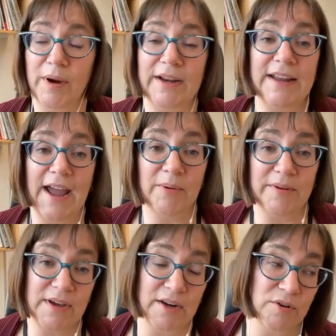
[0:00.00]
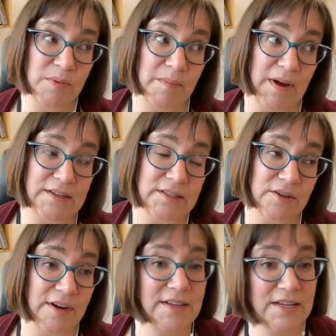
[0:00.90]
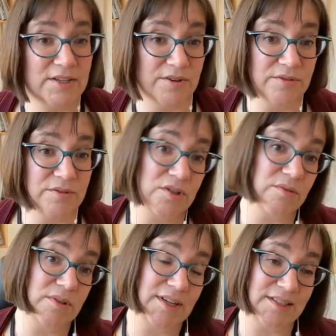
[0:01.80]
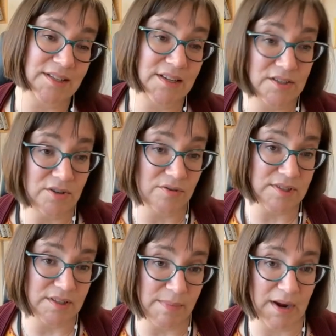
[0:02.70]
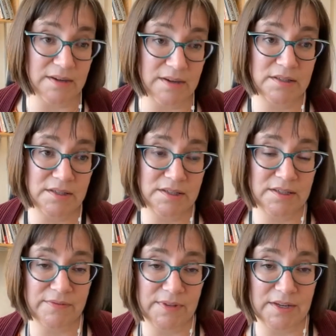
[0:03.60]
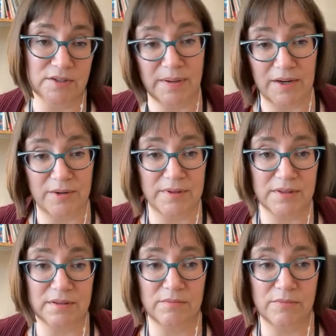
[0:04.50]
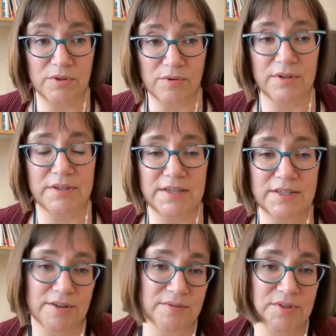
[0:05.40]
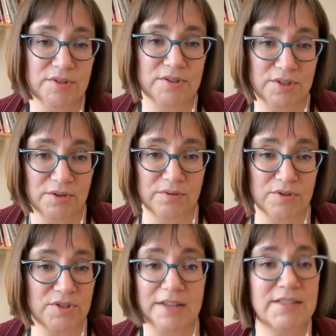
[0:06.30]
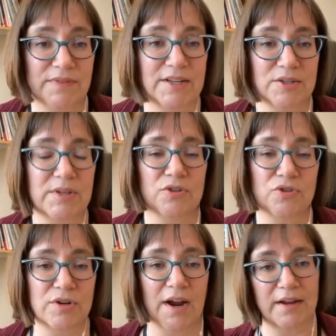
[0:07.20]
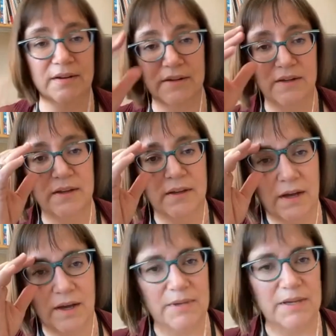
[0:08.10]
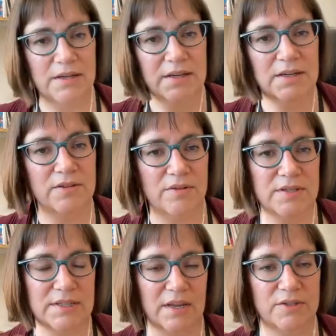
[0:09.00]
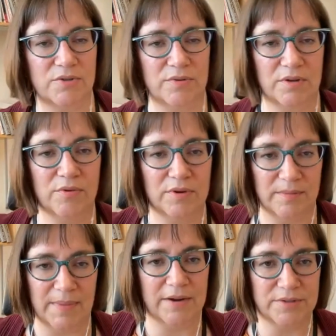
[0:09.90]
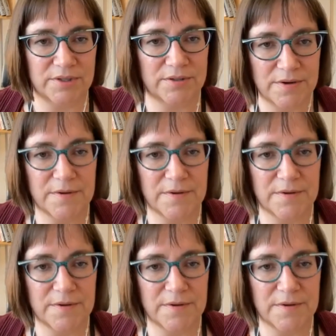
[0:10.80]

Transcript: Right now, I've got a group of mice that are on ketones. So we're testing ketones in the mice to see if they do better with oral ketones. So there's lots of things we can try in either the cells or the mouse.